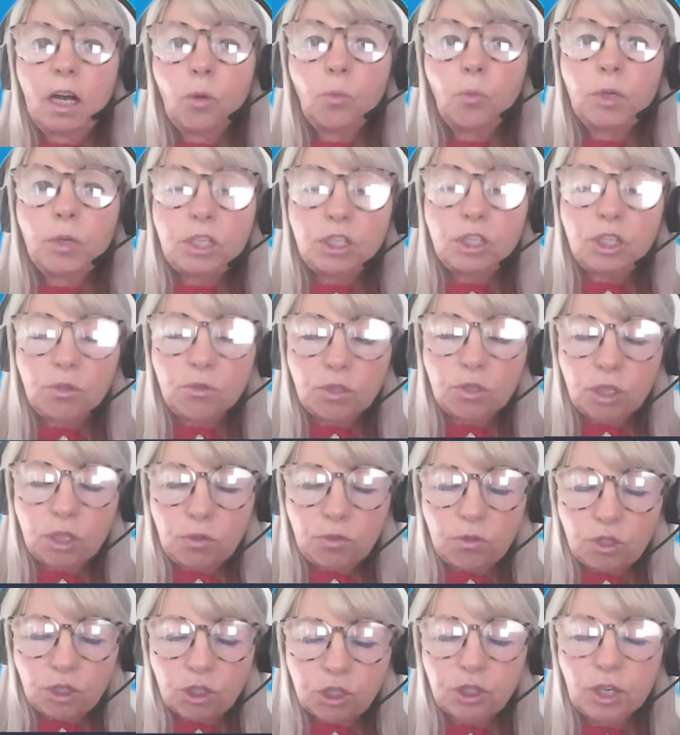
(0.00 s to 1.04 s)
We do
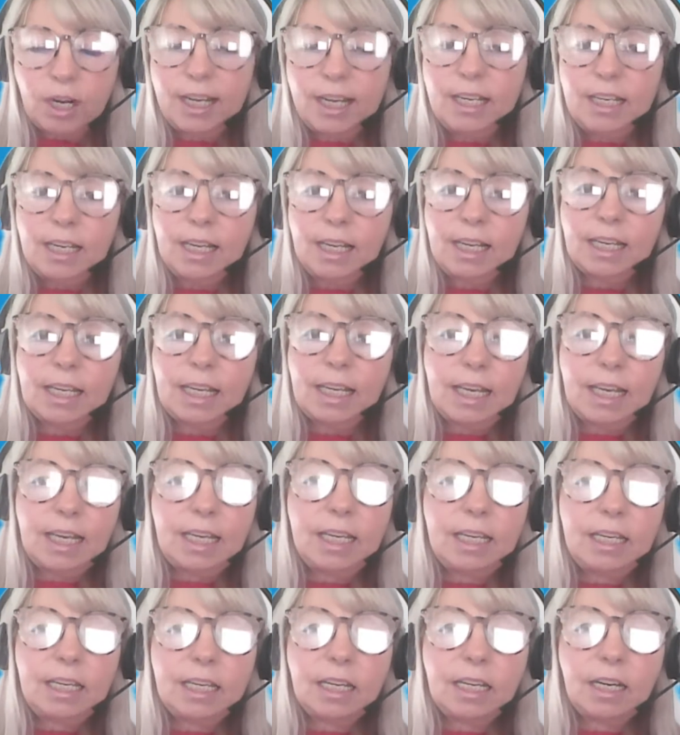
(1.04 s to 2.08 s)
training
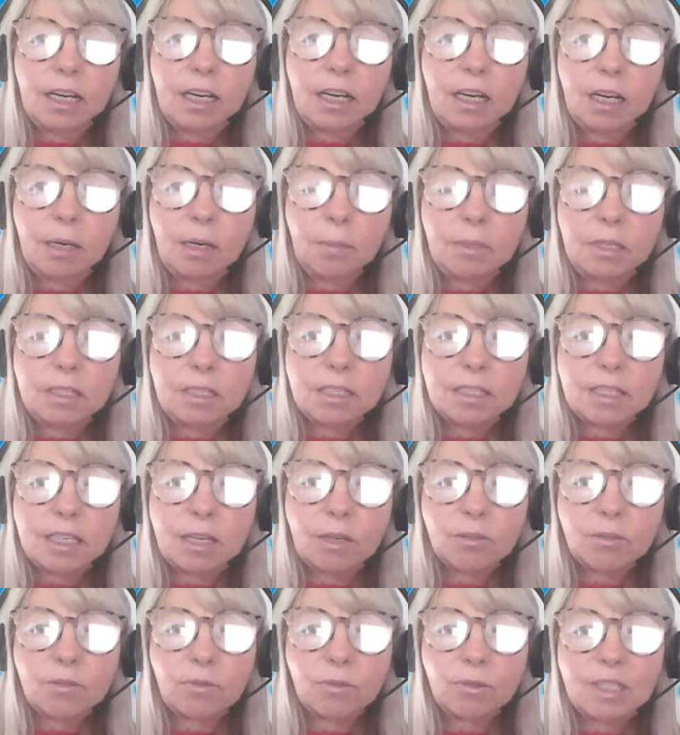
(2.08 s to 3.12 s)
in
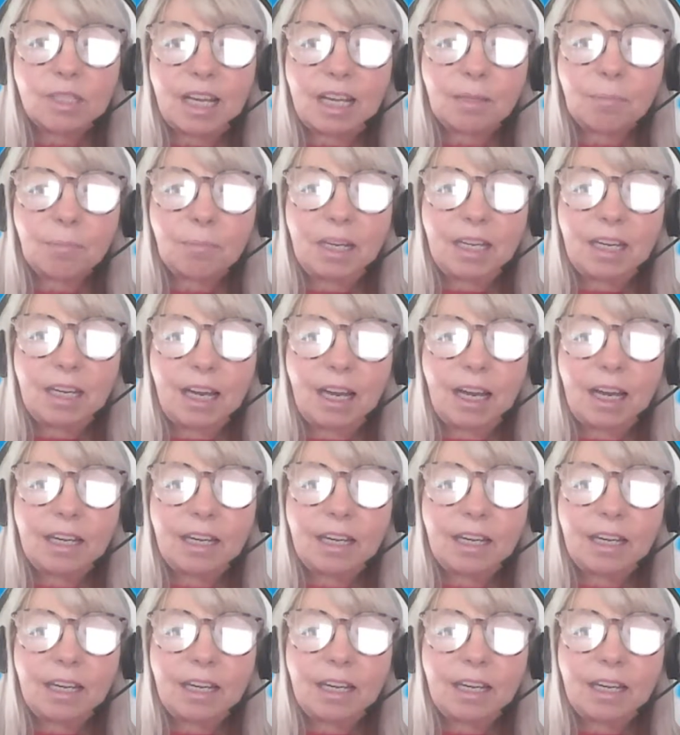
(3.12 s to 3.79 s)
Salesforce admin,